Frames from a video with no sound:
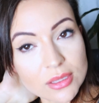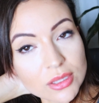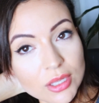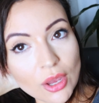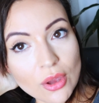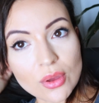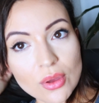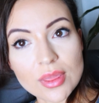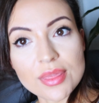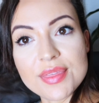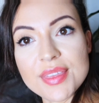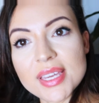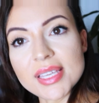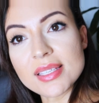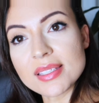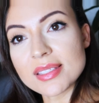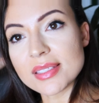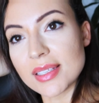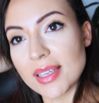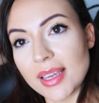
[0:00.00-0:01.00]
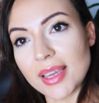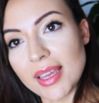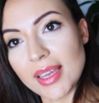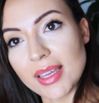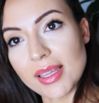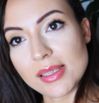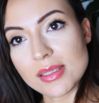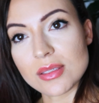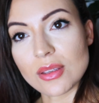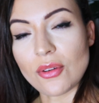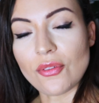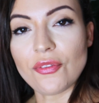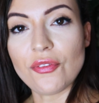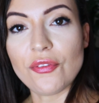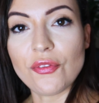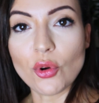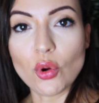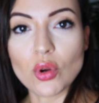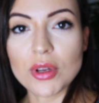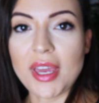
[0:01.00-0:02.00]
so this is
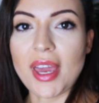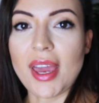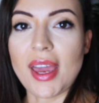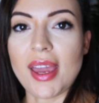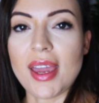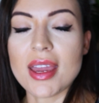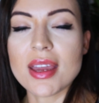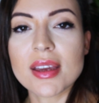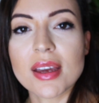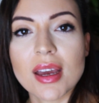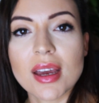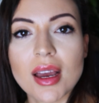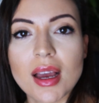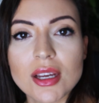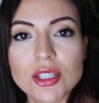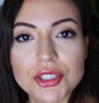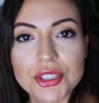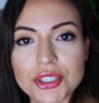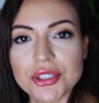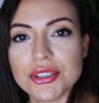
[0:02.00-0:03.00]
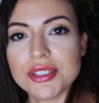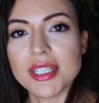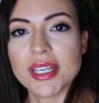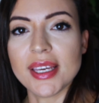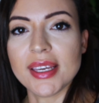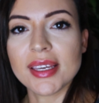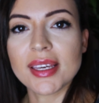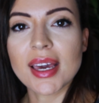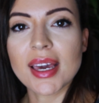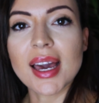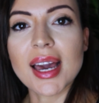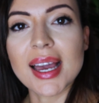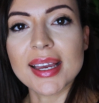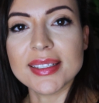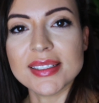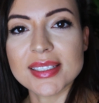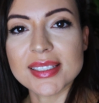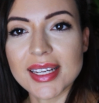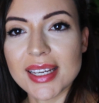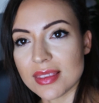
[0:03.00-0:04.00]
4K shooting,
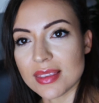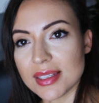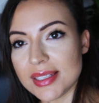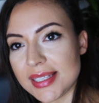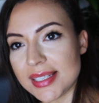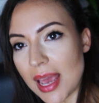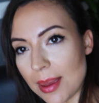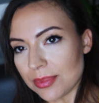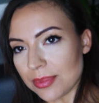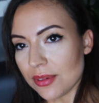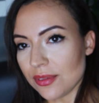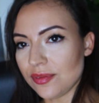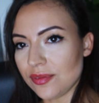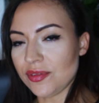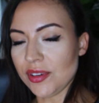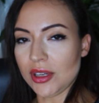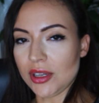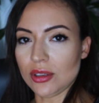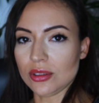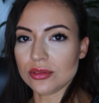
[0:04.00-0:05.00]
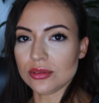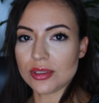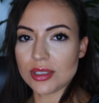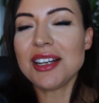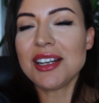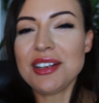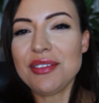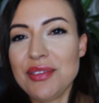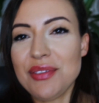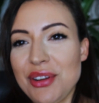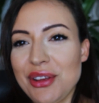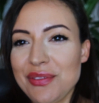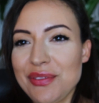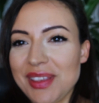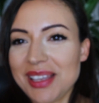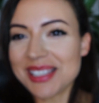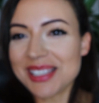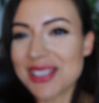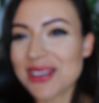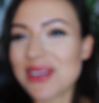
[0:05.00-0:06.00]
and the depth of field, I don't even know
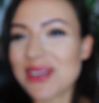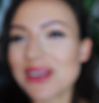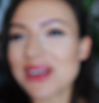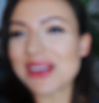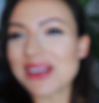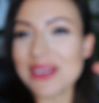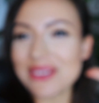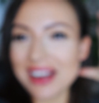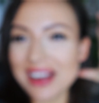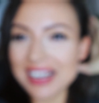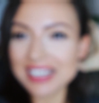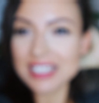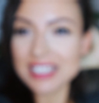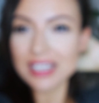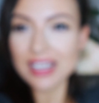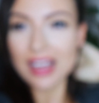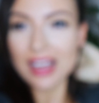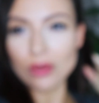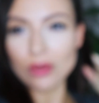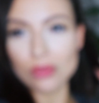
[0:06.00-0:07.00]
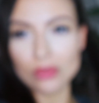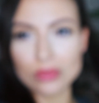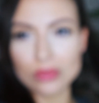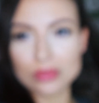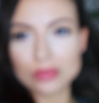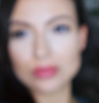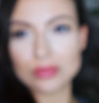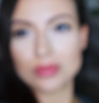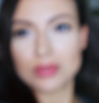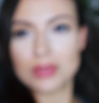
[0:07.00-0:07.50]
if that's the correct, oh,